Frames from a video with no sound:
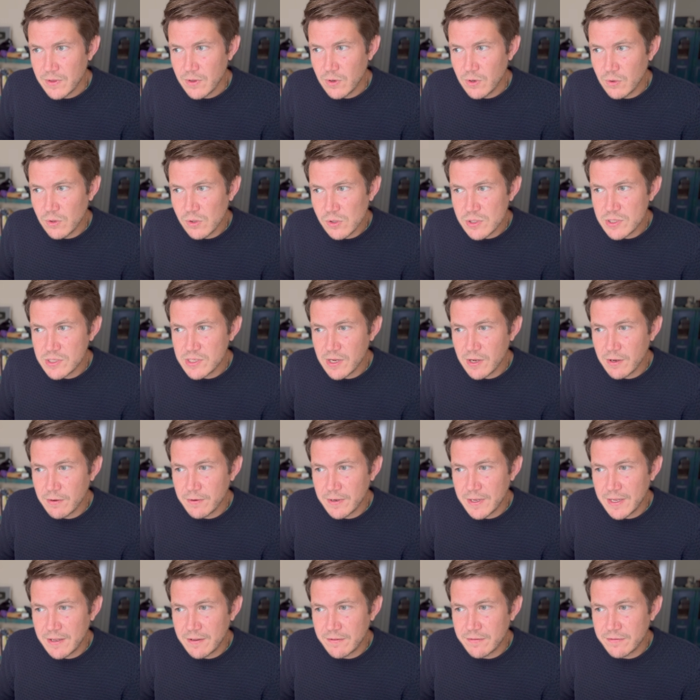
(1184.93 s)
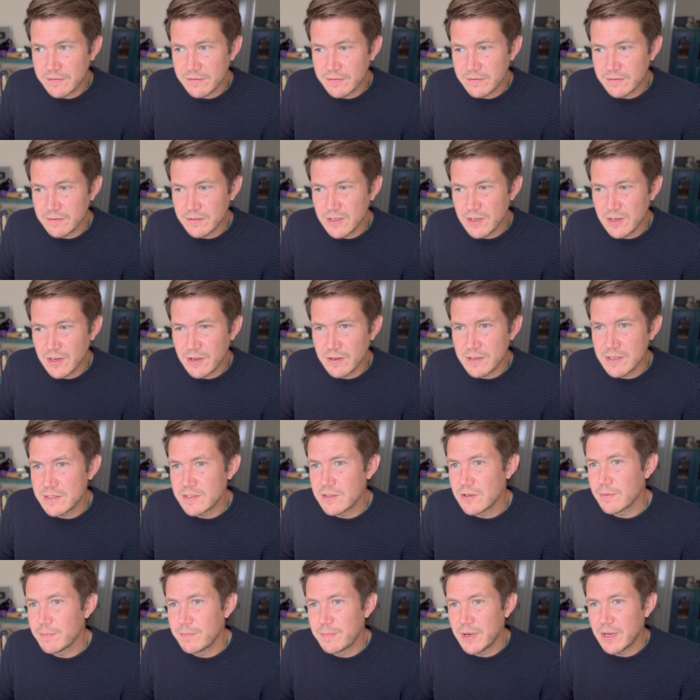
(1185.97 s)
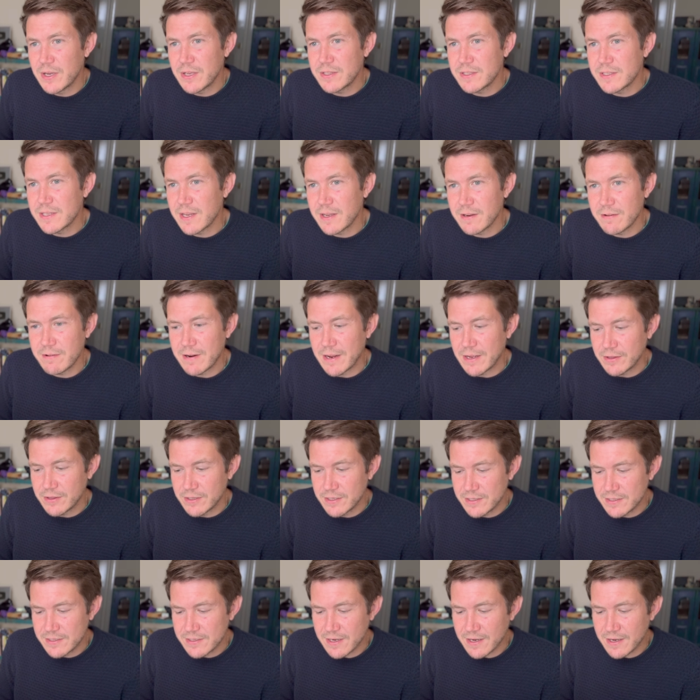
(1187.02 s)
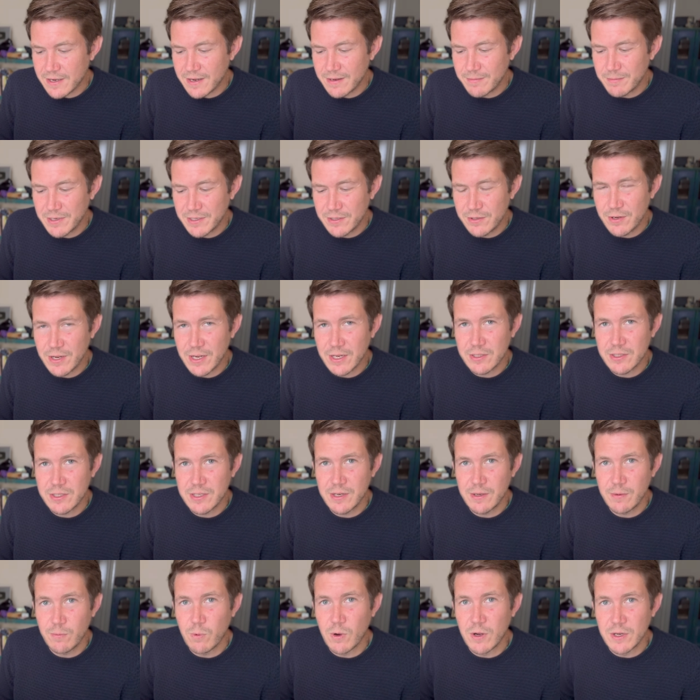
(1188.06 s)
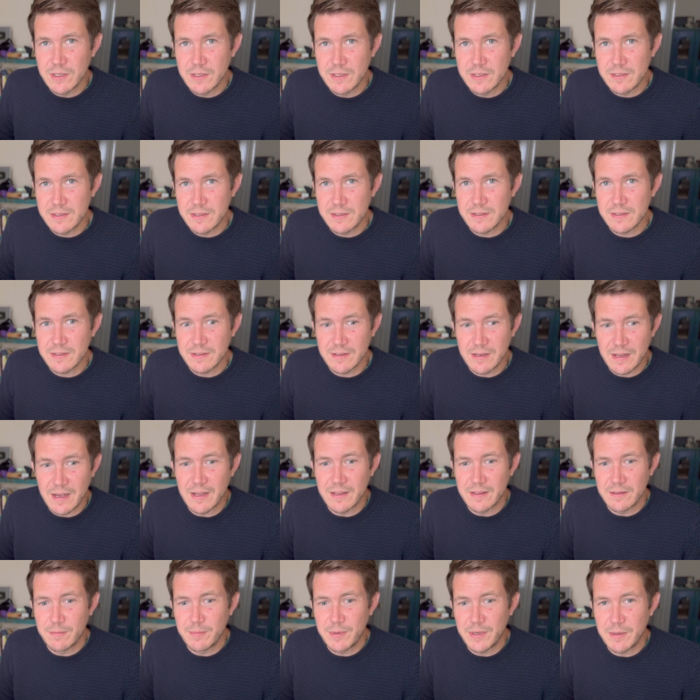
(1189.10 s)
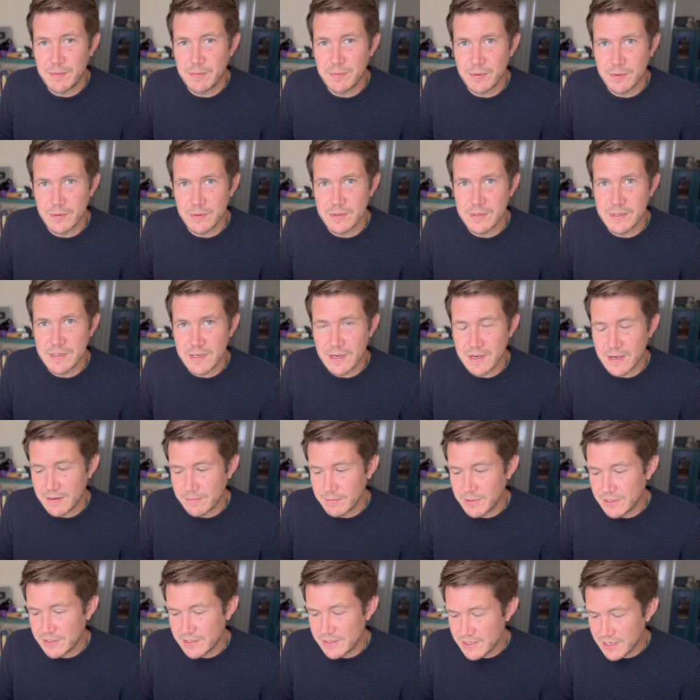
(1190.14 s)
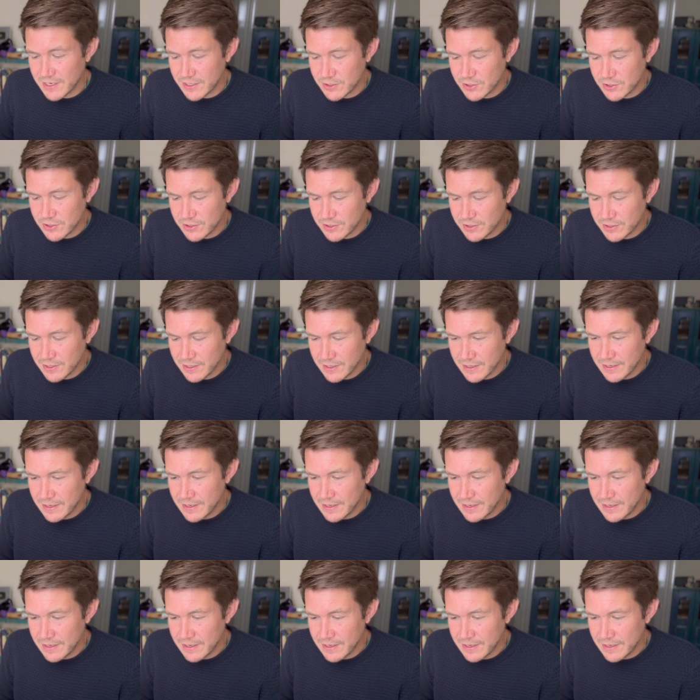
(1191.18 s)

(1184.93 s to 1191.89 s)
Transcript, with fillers: Also, if, you know, it's your birthday around this time and you actually want other people's time and attention,